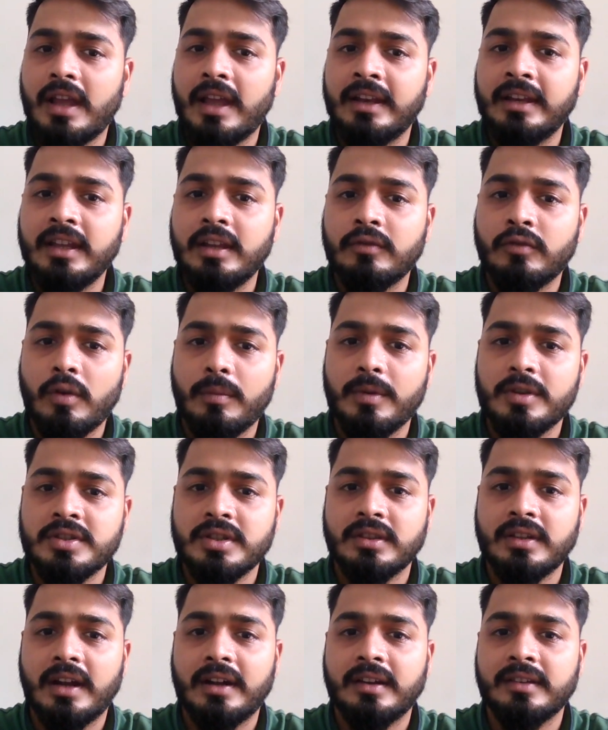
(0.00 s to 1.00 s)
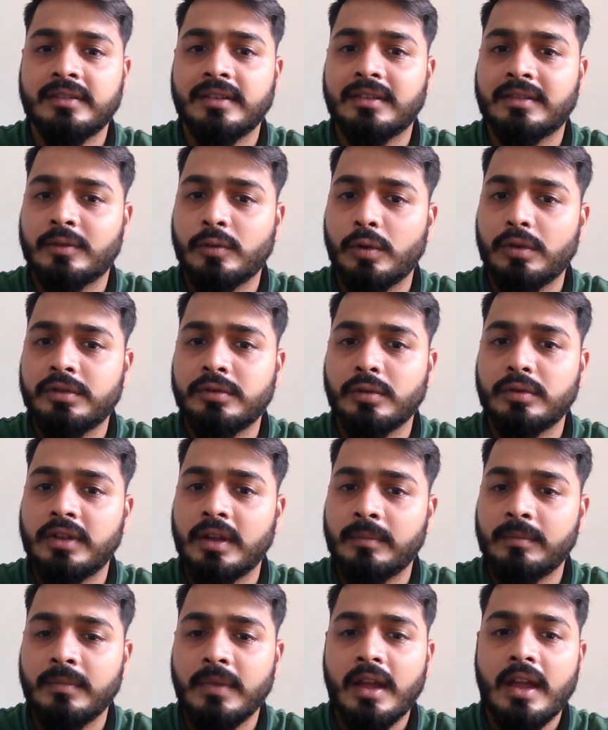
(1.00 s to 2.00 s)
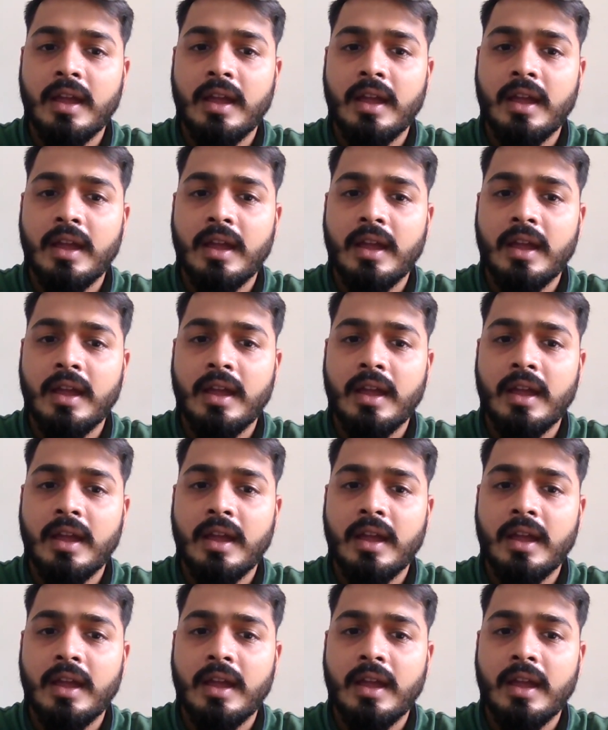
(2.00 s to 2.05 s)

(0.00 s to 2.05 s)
any information that is disclosed to them